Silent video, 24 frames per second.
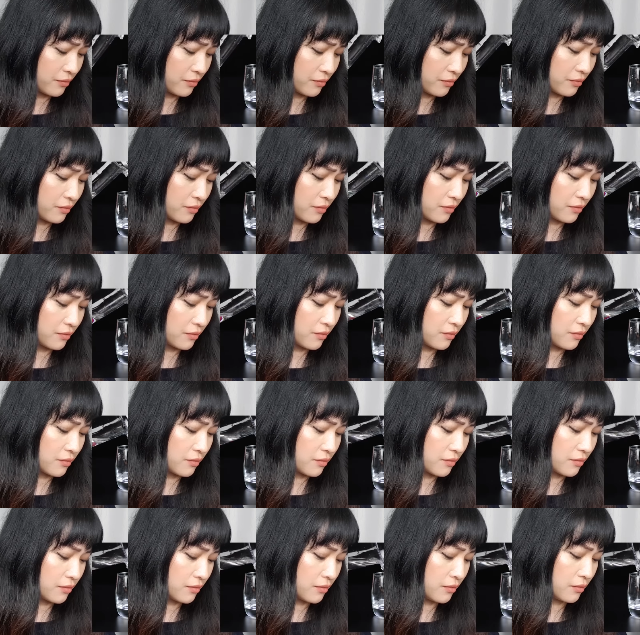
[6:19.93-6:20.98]

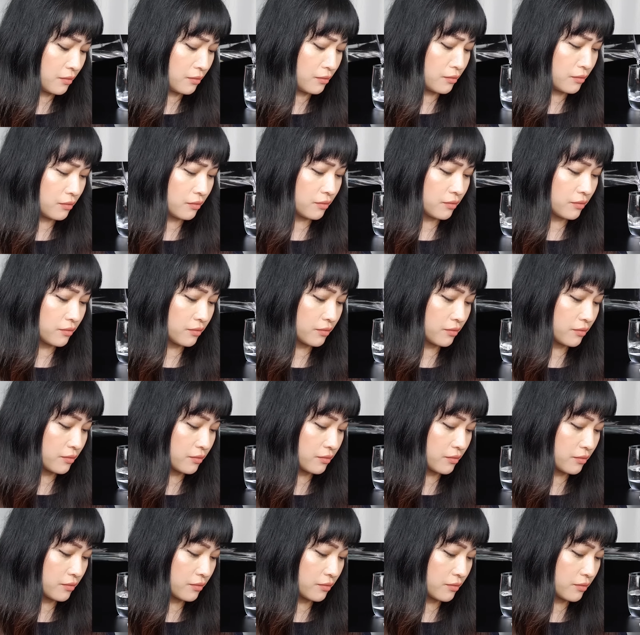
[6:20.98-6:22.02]

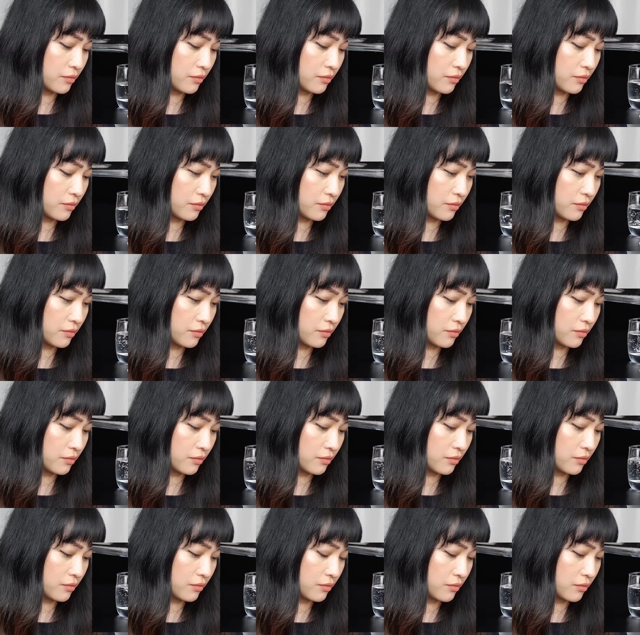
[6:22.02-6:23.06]

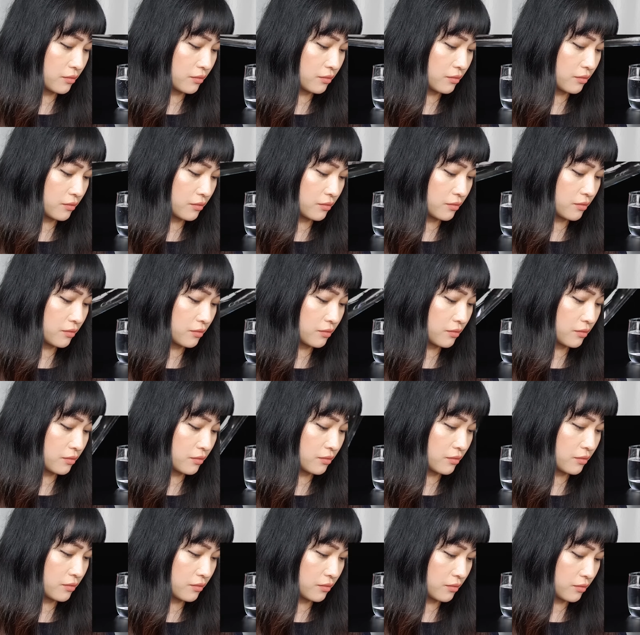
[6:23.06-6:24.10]

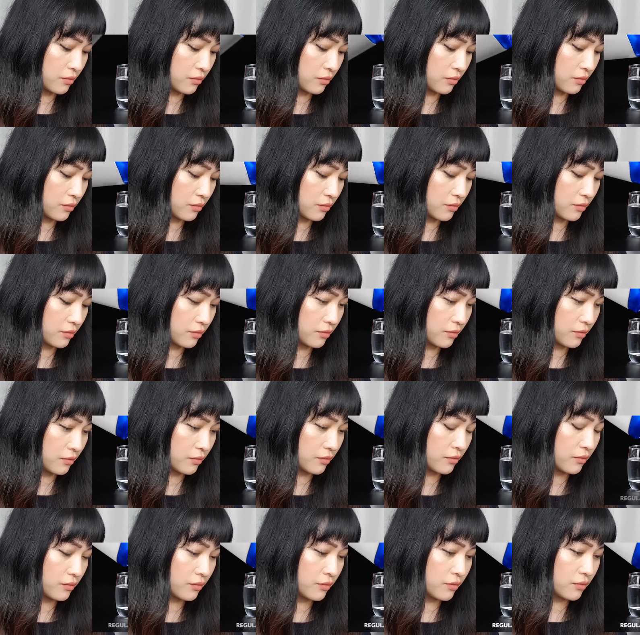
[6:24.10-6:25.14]

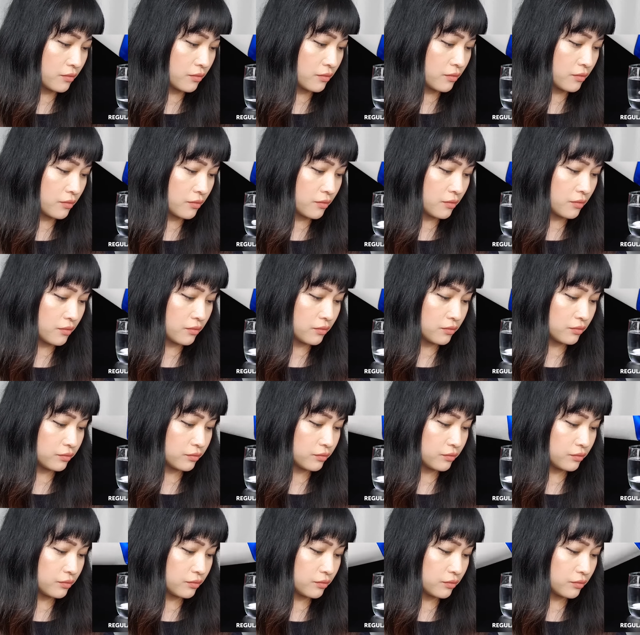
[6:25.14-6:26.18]

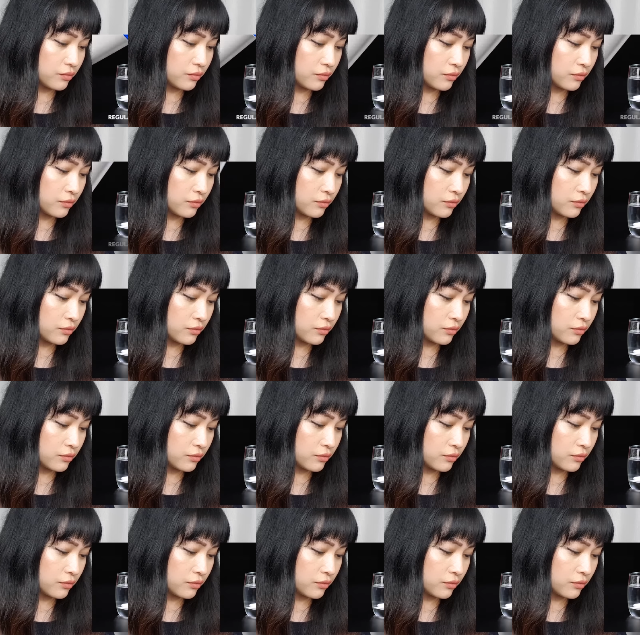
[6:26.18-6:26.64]
Nothing is said.